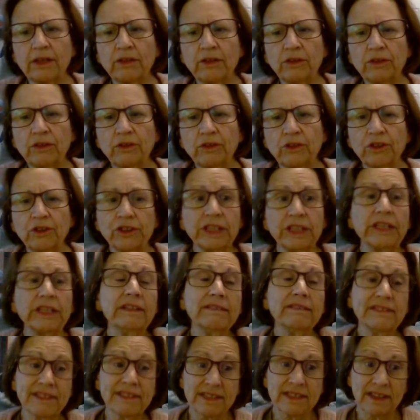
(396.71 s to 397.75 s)
your
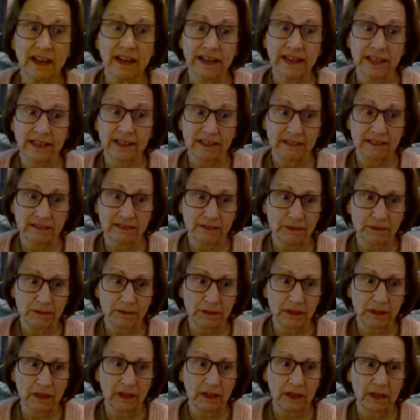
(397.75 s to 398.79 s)
insight,
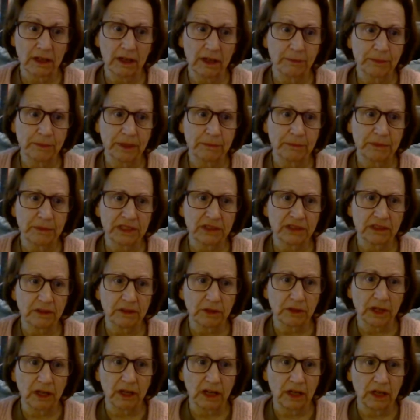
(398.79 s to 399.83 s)
Miss
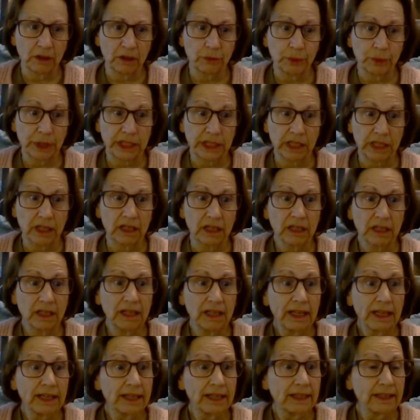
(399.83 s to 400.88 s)
Rita,
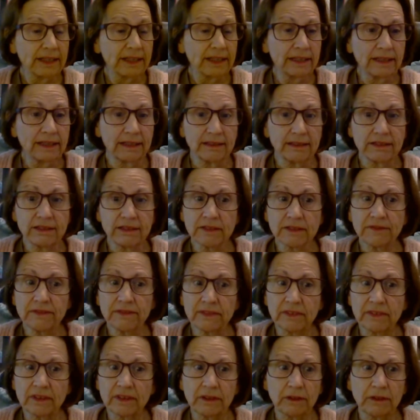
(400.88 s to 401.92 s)
is
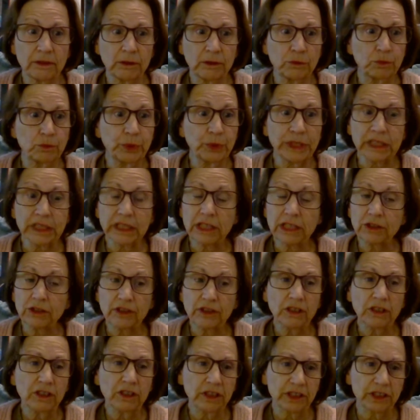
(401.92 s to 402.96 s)
really
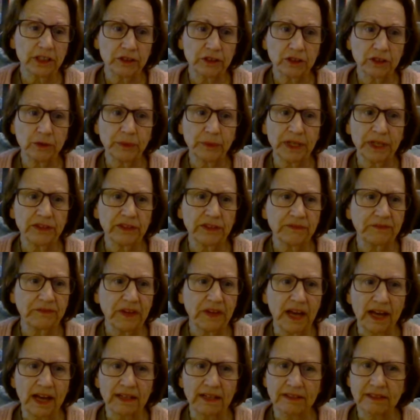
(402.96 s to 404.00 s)
good around the
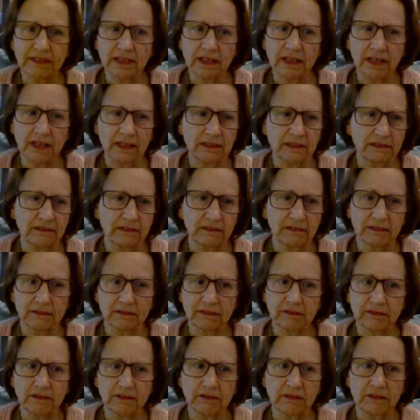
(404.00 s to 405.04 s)
fact that
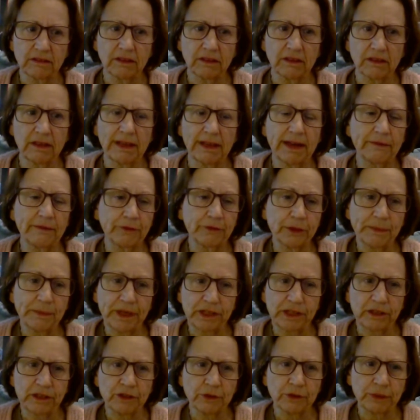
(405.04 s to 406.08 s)

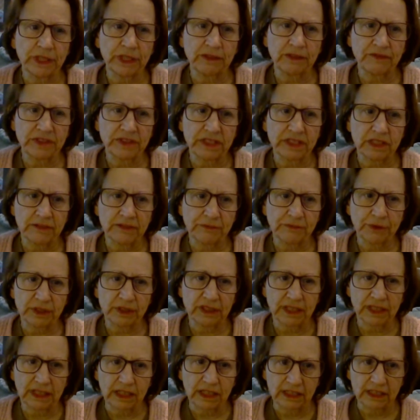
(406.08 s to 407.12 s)
everybody grieves
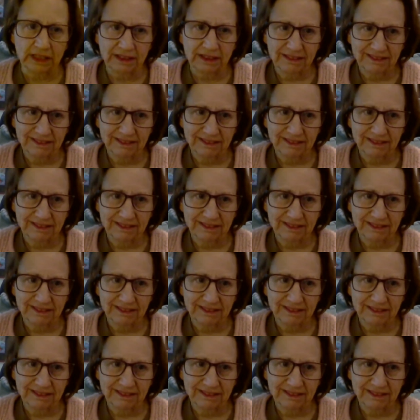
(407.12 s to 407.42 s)
differently.